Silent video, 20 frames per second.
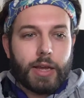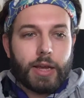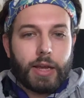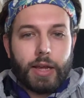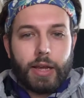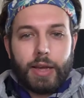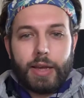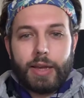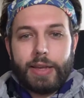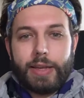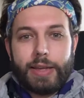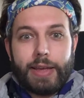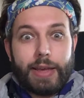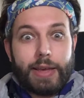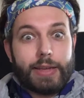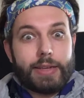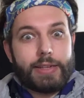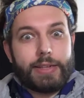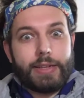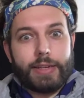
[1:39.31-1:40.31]

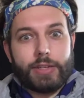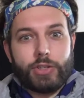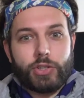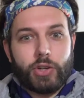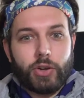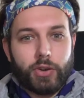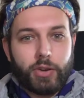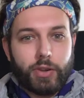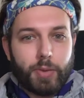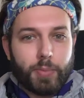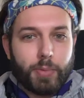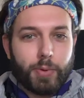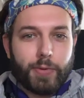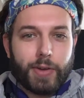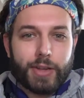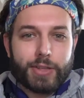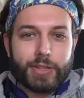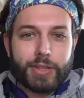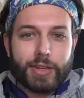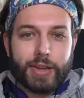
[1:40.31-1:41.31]
Less chocolate, but
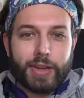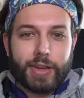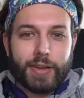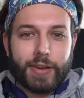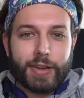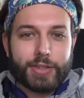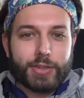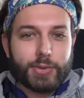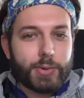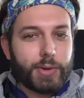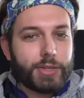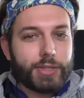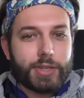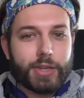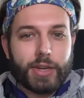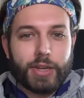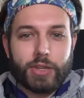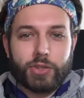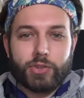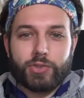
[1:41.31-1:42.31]
that's always
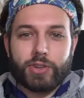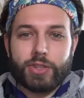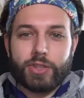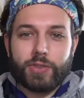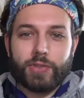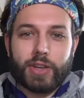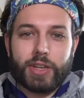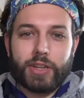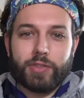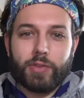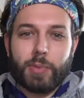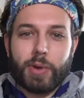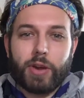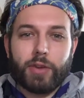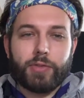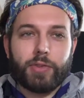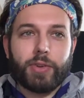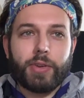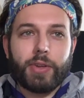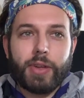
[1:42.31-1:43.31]
a treat at the end of a
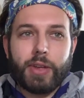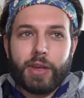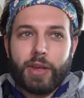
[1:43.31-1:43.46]
marathon.